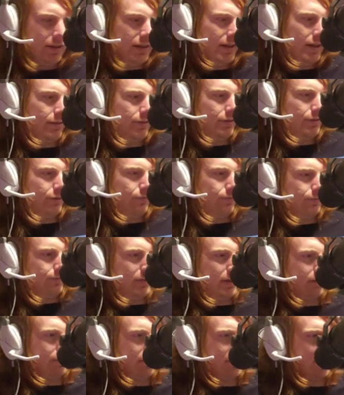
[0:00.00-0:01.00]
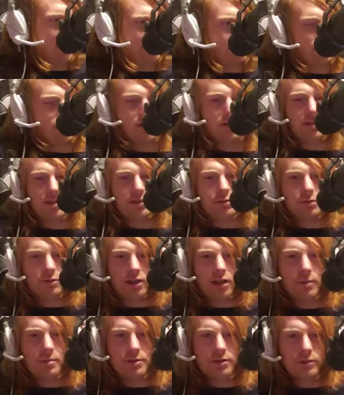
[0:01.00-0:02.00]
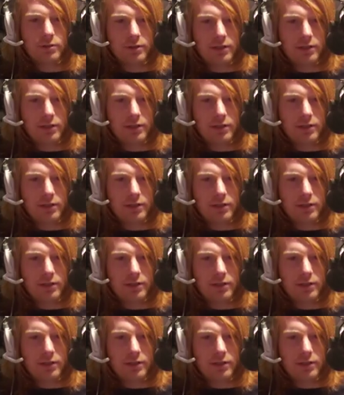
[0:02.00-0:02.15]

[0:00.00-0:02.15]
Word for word: every, every action has an equal and opposite